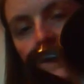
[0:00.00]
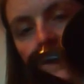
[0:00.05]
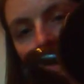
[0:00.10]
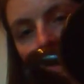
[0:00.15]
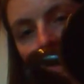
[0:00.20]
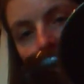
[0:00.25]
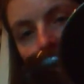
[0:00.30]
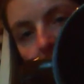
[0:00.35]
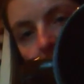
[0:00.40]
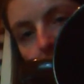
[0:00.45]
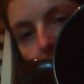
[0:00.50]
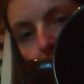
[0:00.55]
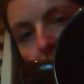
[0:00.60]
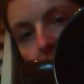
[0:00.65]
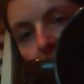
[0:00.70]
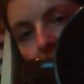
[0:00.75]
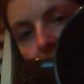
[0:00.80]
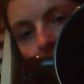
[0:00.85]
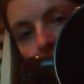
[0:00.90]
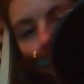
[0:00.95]
and then it's just
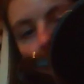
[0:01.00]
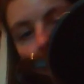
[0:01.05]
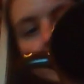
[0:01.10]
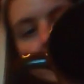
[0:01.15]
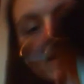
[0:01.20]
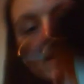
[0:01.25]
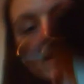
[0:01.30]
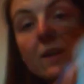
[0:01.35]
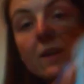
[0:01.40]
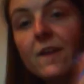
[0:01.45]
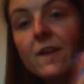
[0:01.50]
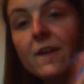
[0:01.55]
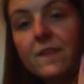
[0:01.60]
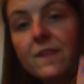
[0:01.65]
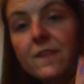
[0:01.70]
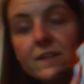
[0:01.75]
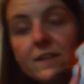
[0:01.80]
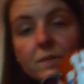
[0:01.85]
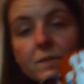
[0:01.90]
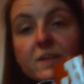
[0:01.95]
brown on the inside.
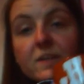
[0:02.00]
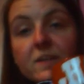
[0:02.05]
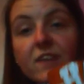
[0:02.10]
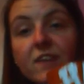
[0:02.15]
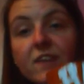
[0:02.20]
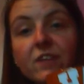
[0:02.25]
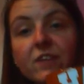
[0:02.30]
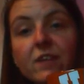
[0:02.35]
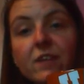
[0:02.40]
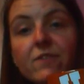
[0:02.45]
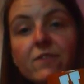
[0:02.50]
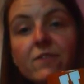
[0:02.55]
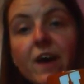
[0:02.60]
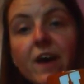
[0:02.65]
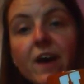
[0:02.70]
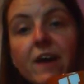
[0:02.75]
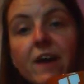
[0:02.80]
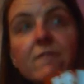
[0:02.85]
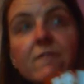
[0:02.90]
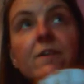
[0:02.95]
And this was
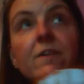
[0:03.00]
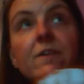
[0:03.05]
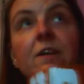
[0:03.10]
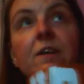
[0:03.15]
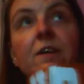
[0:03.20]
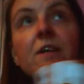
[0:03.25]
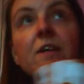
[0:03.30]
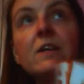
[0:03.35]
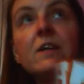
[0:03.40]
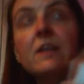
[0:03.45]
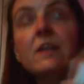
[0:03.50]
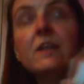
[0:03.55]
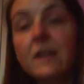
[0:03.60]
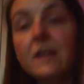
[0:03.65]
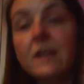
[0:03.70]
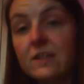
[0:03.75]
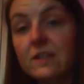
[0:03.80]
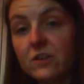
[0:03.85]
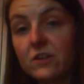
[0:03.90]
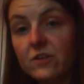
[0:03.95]
$7.95.
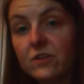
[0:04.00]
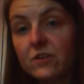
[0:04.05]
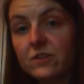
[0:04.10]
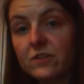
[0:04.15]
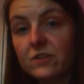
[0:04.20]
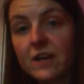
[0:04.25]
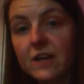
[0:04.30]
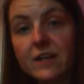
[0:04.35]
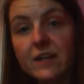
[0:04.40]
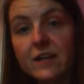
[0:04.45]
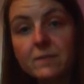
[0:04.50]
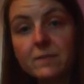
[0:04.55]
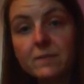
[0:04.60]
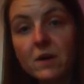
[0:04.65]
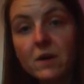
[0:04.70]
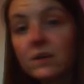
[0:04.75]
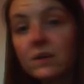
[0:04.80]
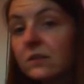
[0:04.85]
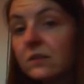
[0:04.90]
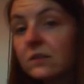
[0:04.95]
It's a good size
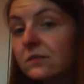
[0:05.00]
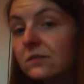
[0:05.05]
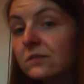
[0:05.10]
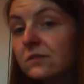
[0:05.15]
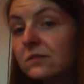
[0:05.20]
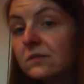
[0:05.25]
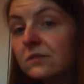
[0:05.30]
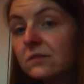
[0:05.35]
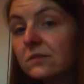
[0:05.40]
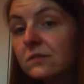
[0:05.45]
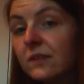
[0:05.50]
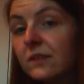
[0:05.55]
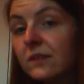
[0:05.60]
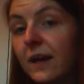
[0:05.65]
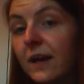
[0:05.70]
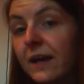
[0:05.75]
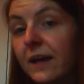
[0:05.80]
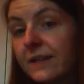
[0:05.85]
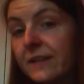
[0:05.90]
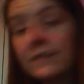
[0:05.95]
mug
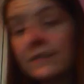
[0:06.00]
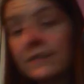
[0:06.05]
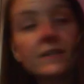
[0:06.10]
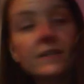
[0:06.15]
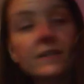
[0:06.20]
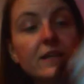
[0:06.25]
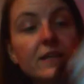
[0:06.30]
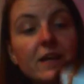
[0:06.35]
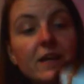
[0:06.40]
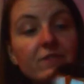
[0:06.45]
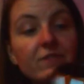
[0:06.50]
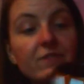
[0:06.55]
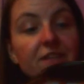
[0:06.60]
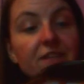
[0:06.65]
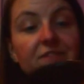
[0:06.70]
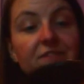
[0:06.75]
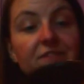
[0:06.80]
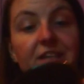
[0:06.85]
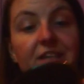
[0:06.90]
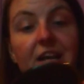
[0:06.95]
and I
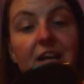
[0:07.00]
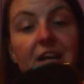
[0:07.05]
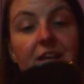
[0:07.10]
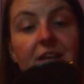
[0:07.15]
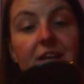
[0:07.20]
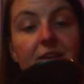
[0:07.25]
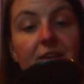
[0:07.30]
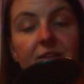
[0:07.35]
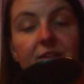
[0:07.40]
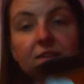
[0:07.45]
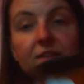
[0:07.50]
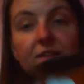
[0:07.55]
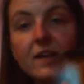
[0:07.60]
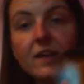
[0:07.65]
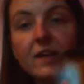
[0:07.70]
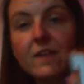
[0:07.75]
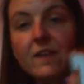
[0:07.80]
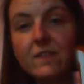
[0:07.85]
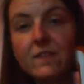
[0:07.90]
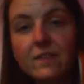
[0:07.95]
really like this.
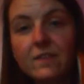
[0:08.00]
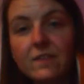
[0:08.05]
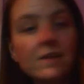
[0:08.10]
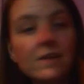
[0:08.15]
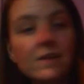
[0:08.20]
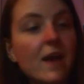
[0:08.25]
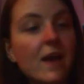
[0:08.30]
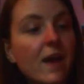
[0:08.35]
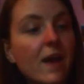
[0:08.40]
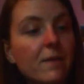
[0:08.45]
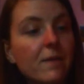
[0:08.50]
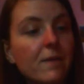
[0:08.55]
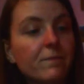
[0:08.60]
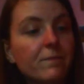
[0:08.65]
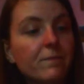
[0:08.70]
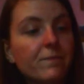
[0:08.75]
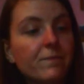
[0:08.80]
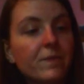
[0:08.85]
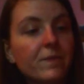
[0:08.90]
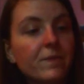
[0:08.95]

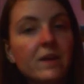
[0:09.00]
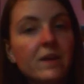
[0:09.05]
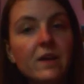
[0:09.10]
They